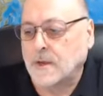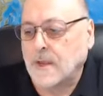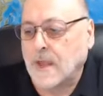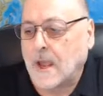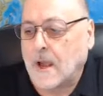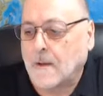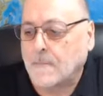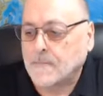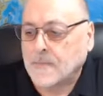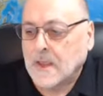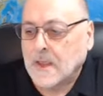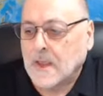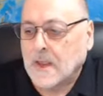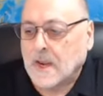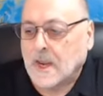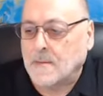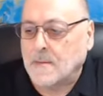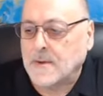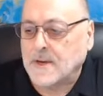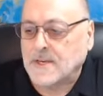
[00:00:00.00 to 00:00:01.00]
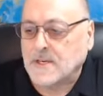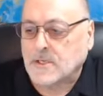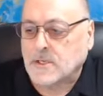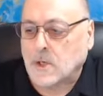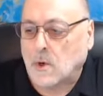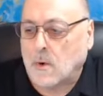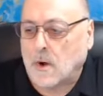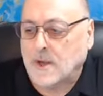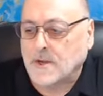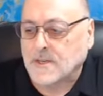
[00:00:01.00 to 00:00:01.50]
Now, let me just
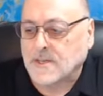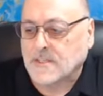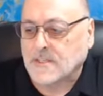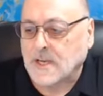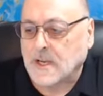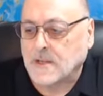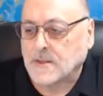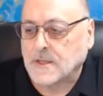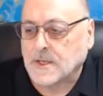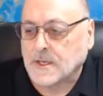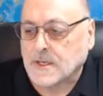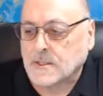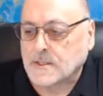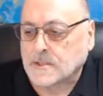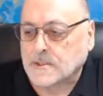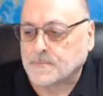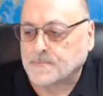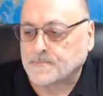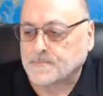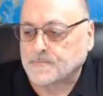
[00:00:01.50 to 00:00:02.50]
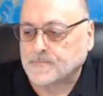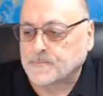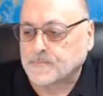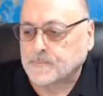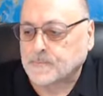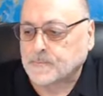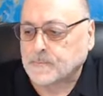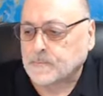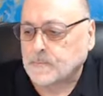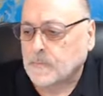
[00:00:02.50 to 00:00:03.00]
go on to say this
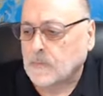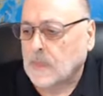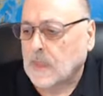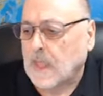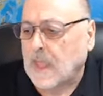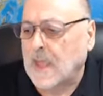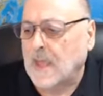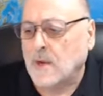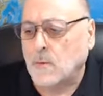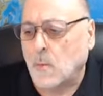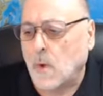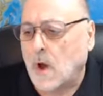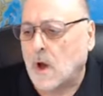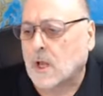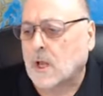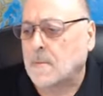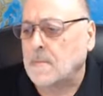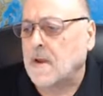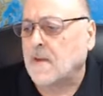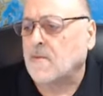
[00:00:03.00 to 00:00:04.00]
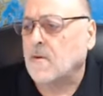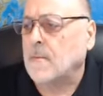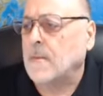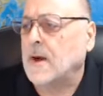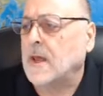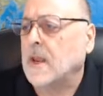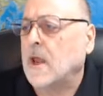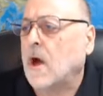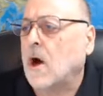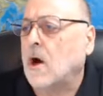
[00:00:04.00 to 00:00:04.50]
and welcome
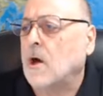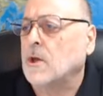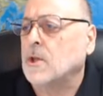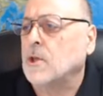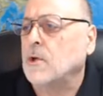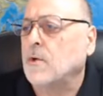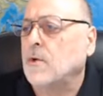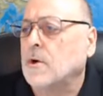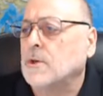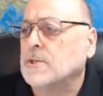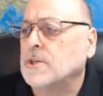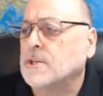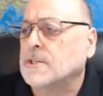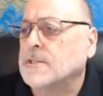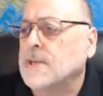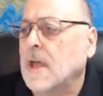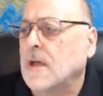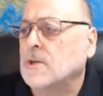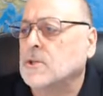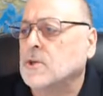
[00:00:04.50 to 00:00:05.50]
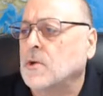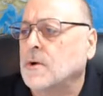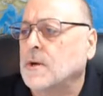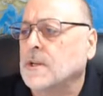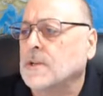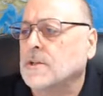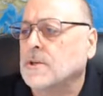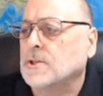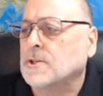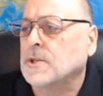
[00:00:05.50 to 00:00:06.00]
everybody, all you who are just now
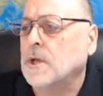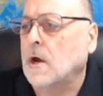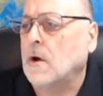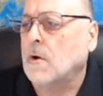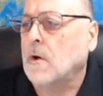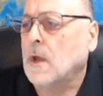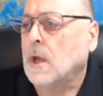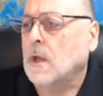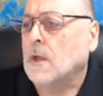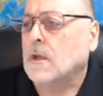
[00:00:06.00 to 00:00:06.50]
joining the show.